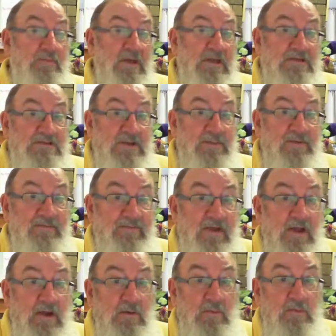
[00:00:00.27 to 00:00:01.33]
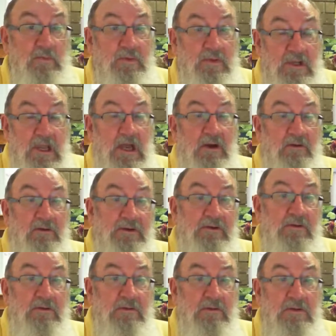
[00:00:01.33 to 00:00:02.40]
some of our current
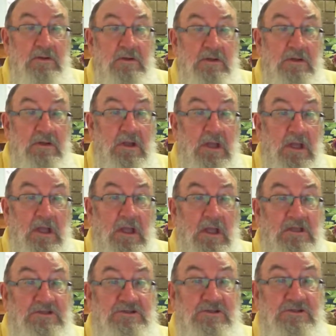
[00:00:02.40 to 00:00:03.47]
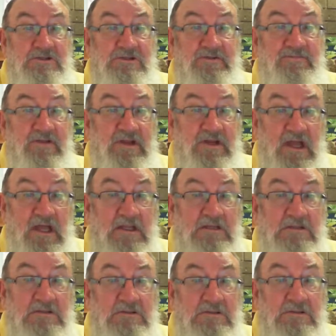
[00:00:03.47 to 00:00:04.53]
issues of the day,
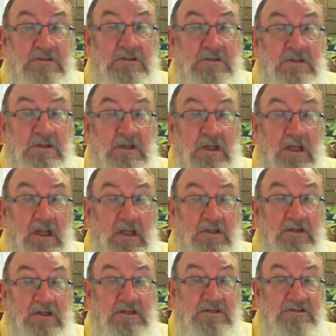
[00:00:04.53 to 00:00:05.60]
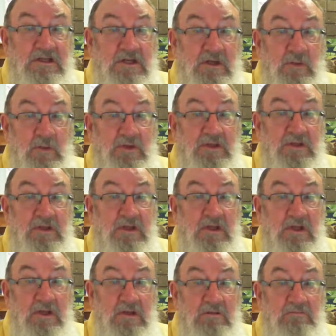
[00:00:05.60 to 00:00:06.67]
things to do with
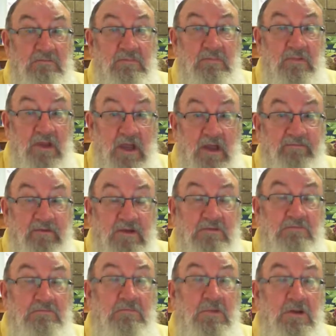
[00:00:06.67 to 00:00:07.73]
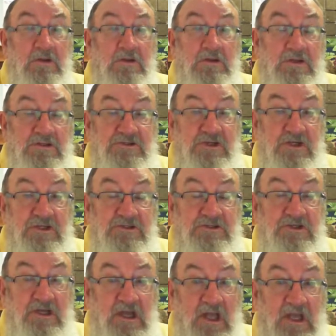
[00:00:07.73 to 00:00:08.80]
COVID, the church
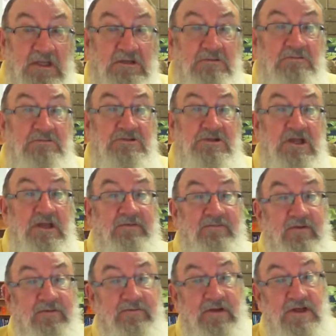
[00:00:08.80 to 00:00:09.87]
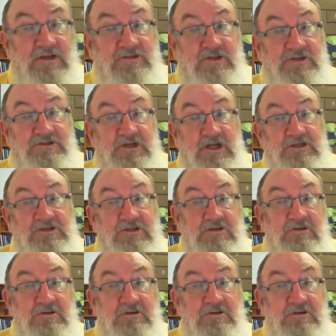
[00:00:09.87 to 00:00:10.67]
today, its need for evangelisation,